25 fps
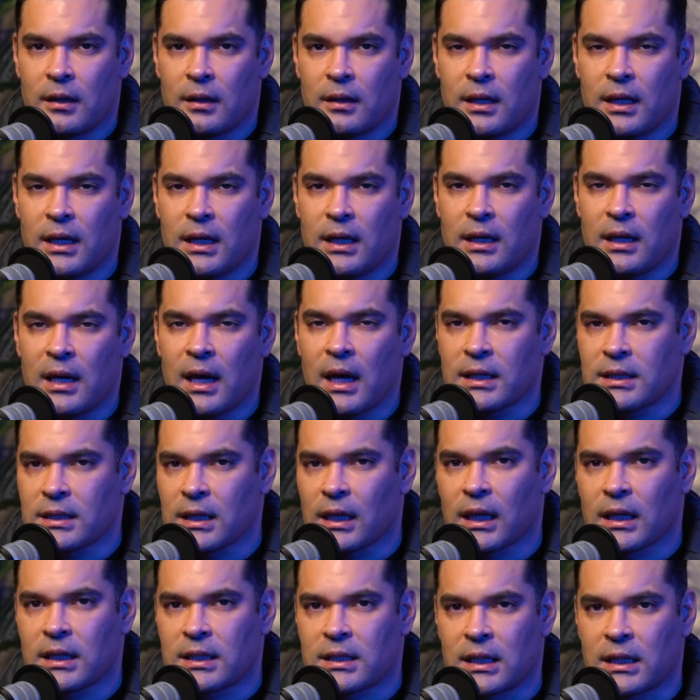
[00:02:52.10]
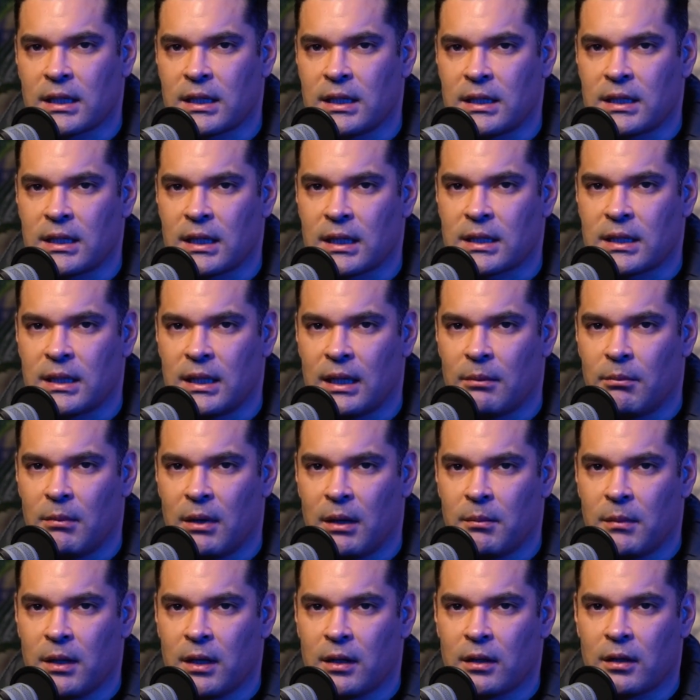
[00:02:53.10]
the X L S sixty-six D
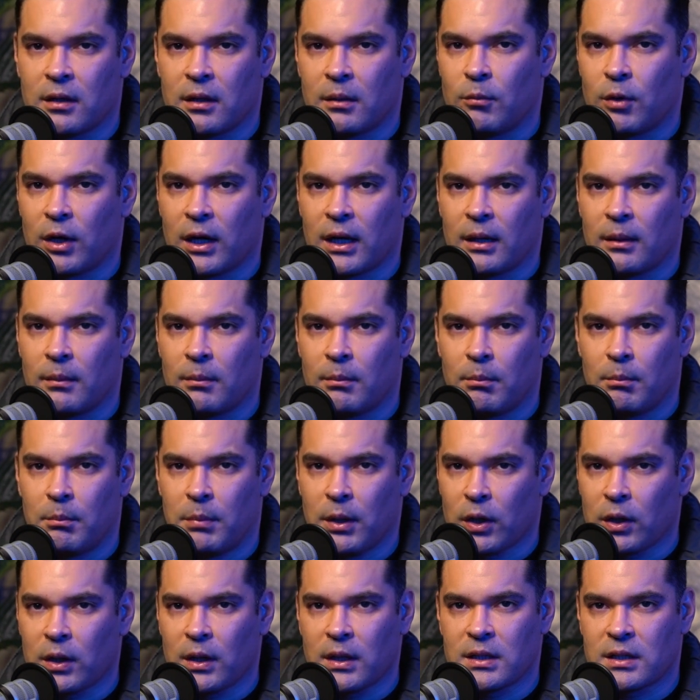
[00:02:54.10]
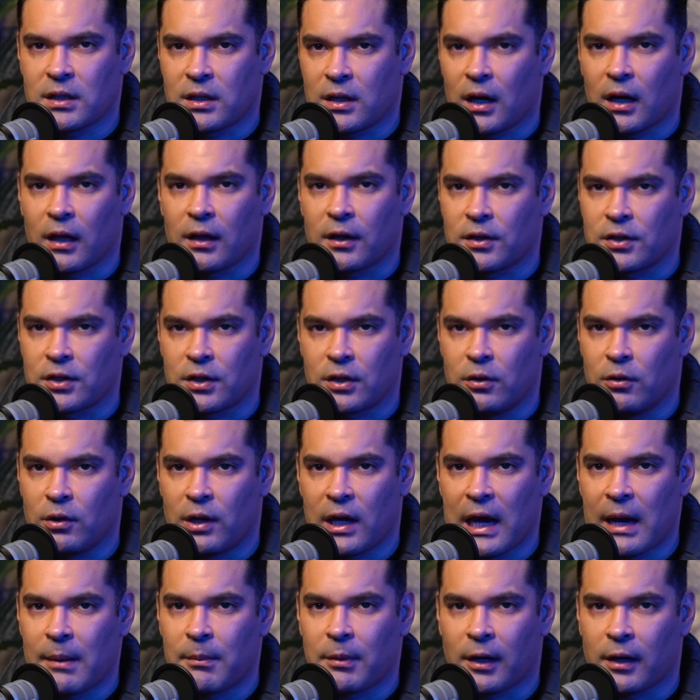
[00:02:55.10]
amendment could bring billions of dollars in new
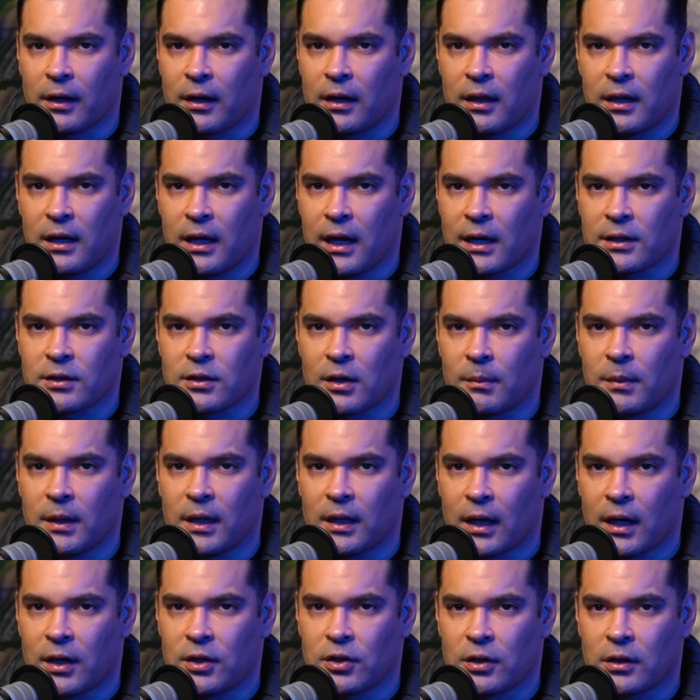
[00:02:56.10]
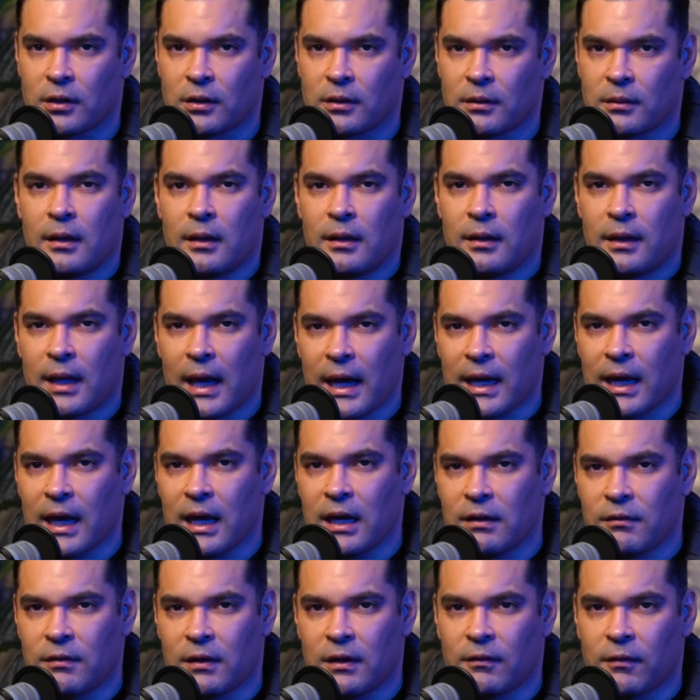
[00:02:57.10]
capital into the X R P Ledger. That
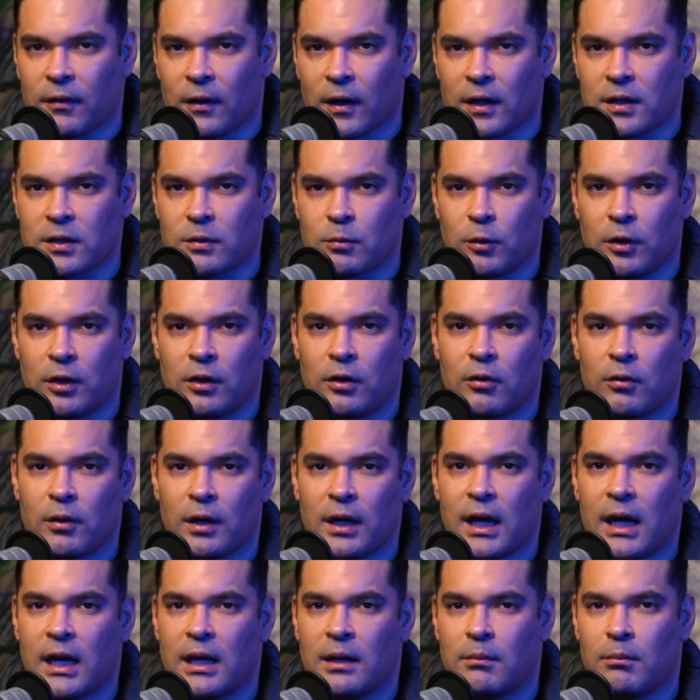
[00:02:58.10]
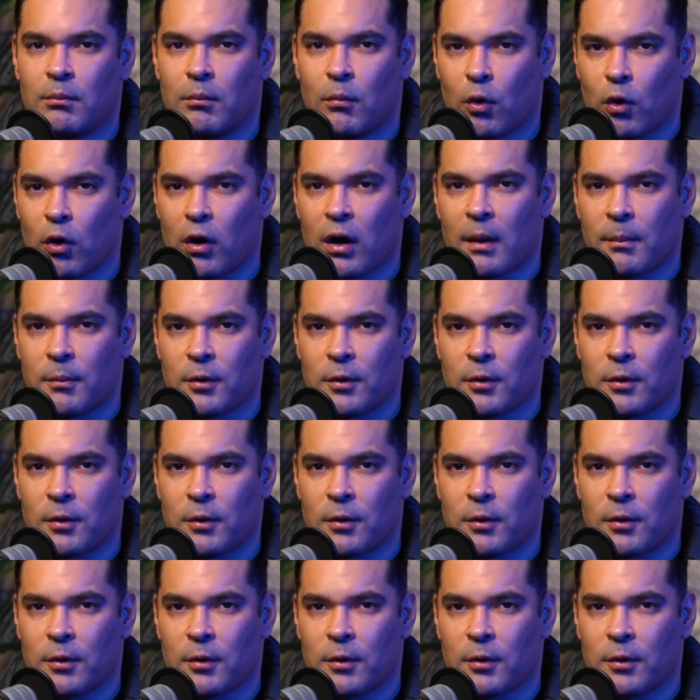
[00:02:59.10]
kind of influx would create more